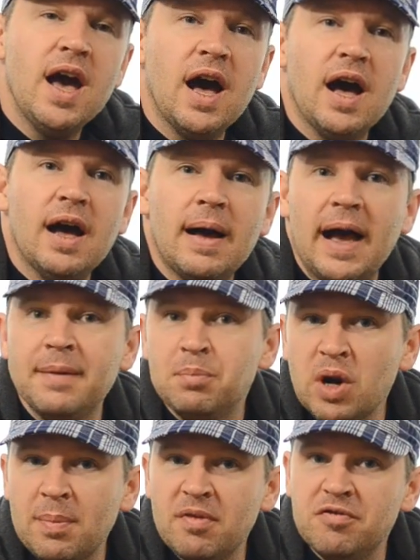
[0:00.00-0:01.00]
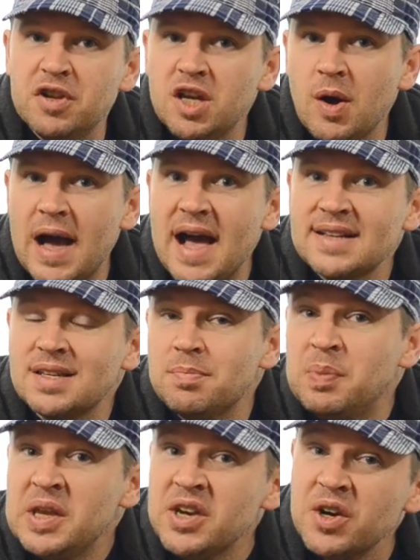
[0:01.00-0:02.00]
Uh, I put up a video
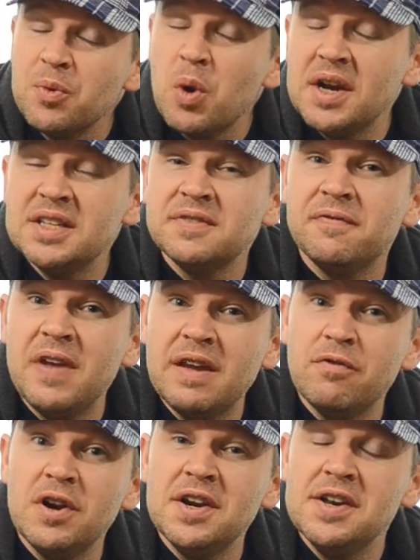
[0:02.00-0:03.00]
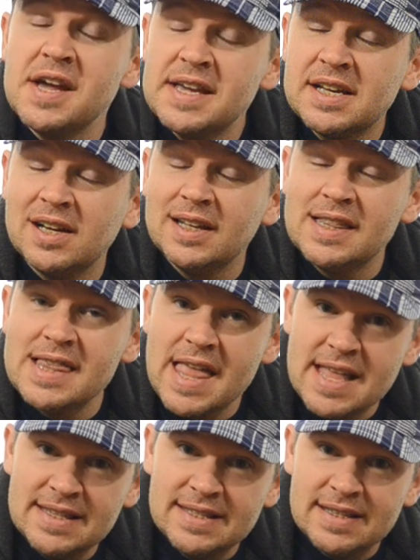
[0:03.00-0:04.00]
asking Peter what his favorite Nikon
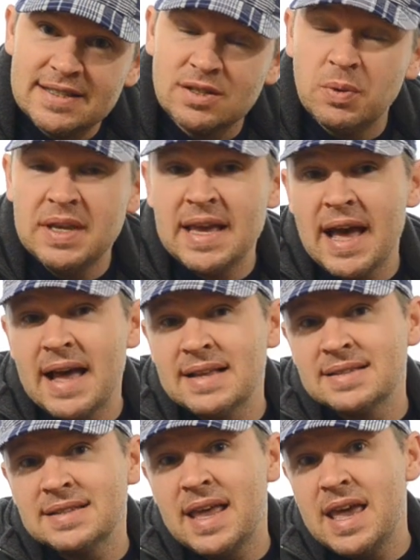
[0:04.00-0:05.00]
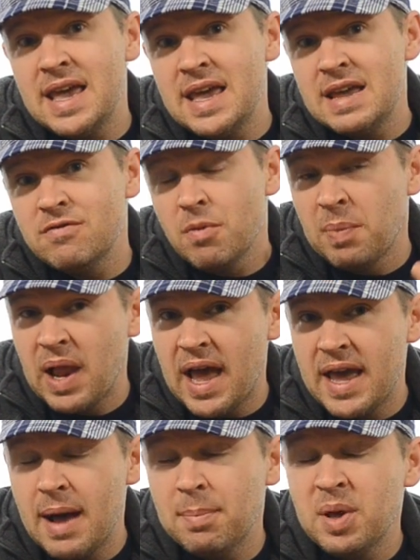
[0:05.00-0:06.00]
lens is. So he has a
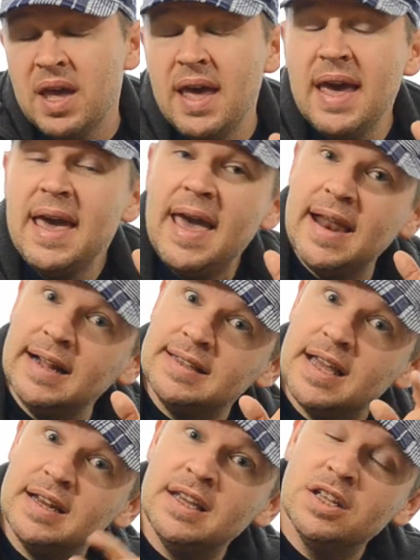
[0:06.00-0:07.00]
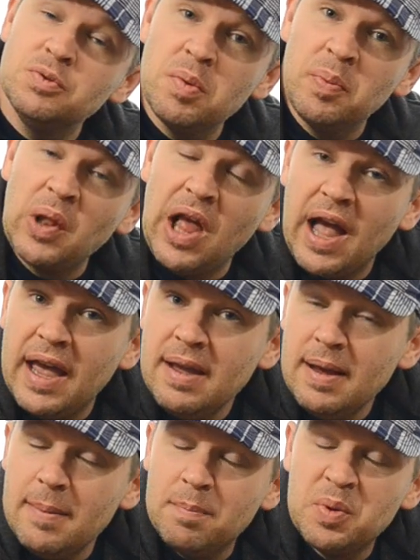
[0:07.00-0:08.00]
reply up. And at the end of his
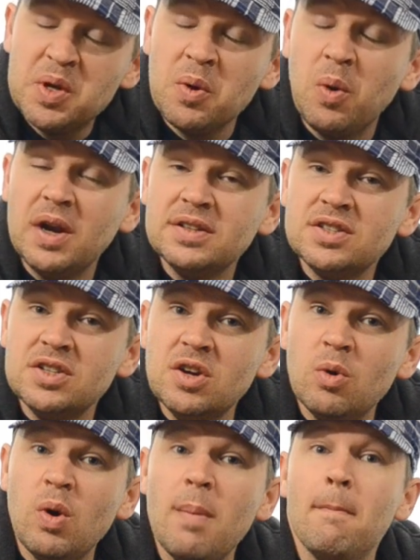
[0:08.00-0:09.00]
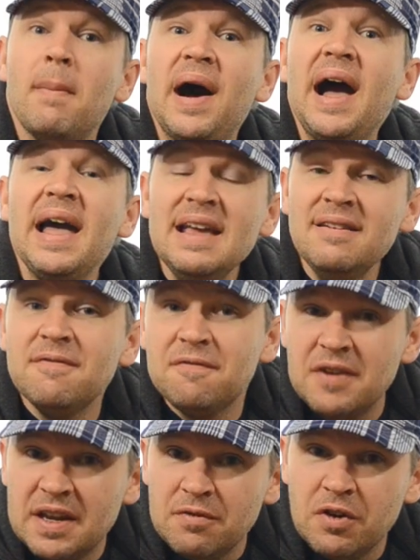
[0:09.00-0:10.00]
reply, Peter wanted to know what my
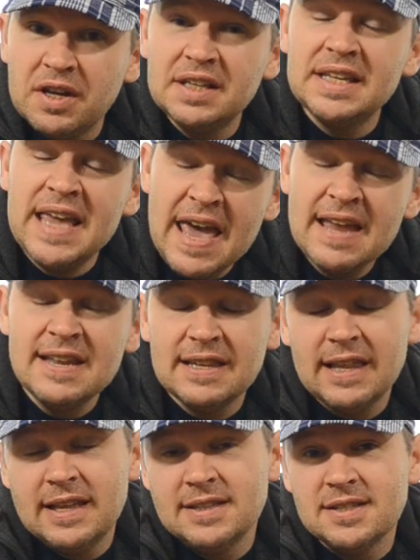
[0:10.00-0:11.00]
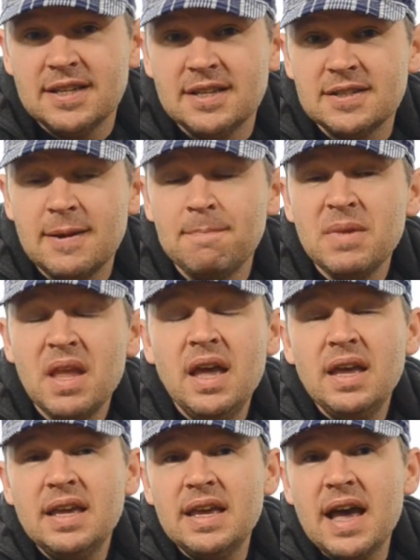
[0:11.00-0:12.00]
favorite Canon lens is.
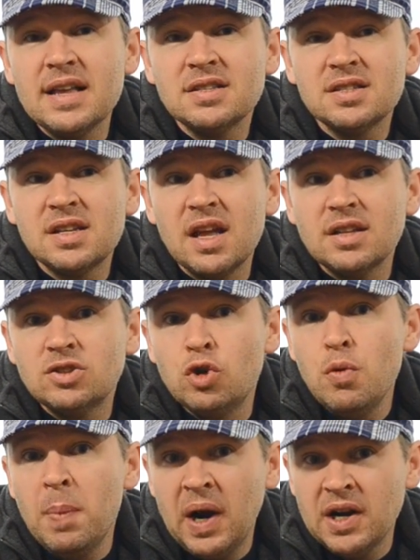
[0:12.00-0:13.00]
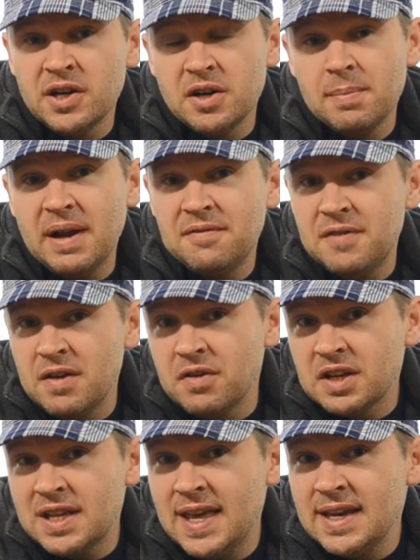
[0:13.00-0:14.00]
He asked uh, two parter my
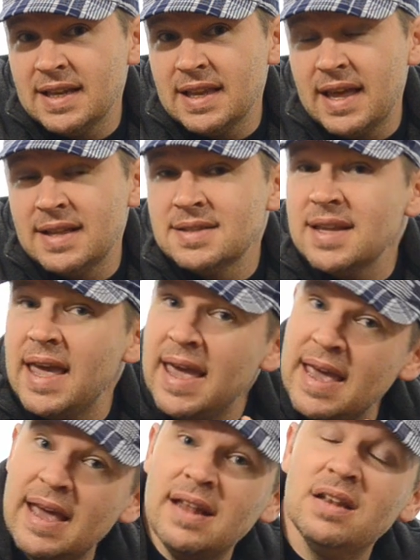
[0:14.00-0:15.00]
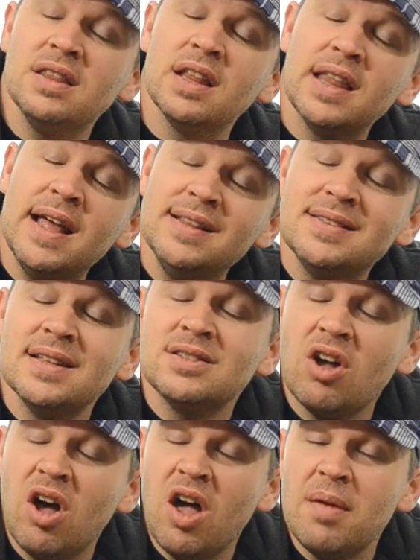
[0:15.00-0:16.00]
favorite Canon lens and the lens
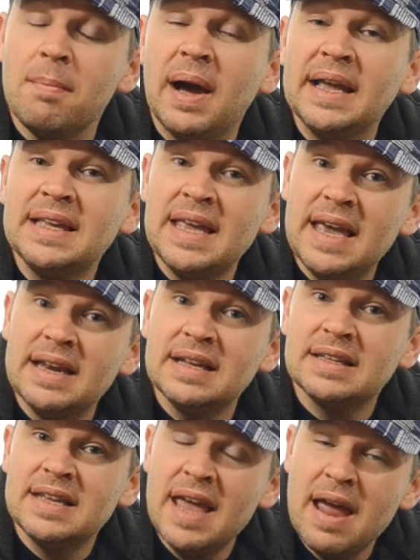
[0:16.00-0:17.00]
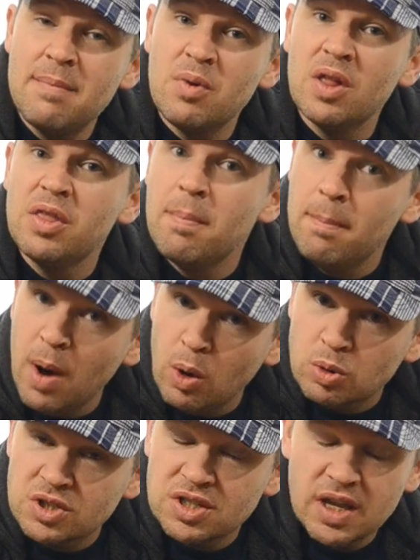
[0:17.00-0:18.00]
that's on my Canon camera the
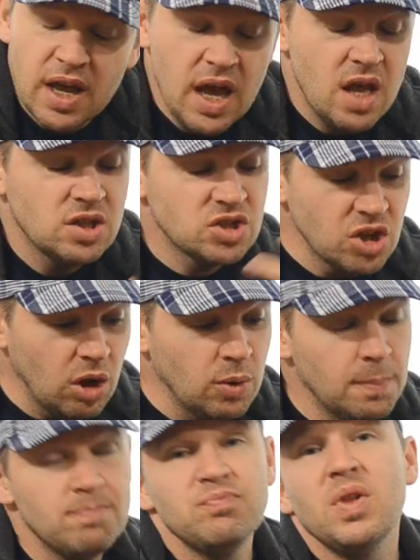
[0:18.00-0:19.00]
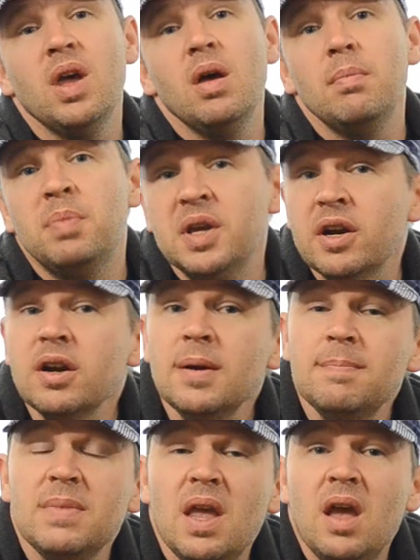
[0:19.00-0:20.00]
most. So, Peter,
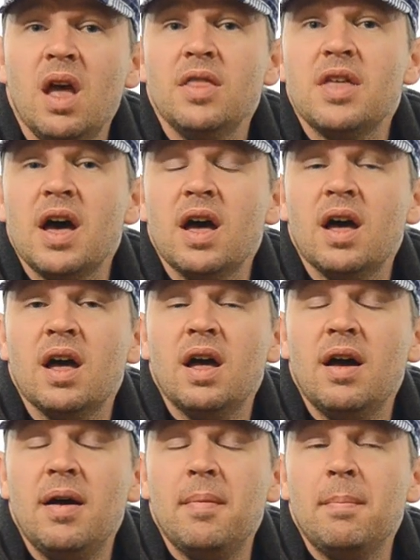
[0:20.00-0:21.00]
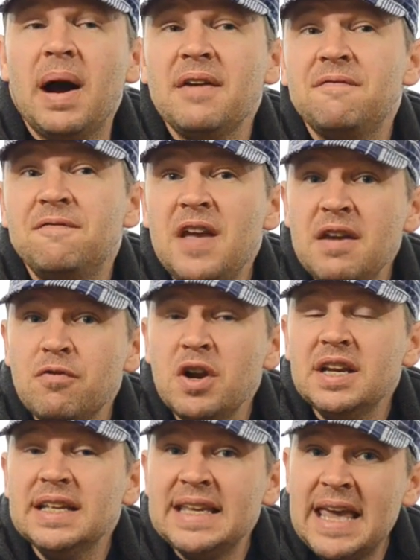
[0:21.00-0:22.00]
the my
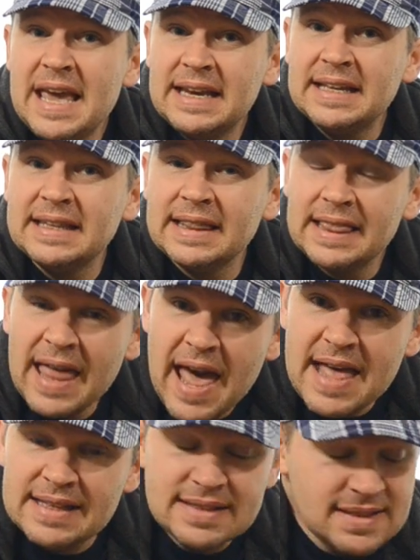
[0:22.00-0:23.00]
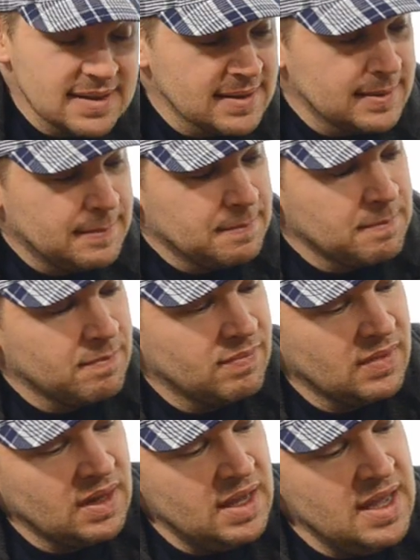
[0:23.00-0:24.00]
favorite Canon lens
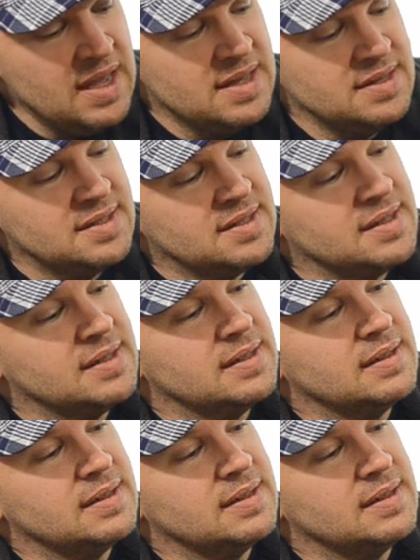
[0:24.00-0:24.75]
is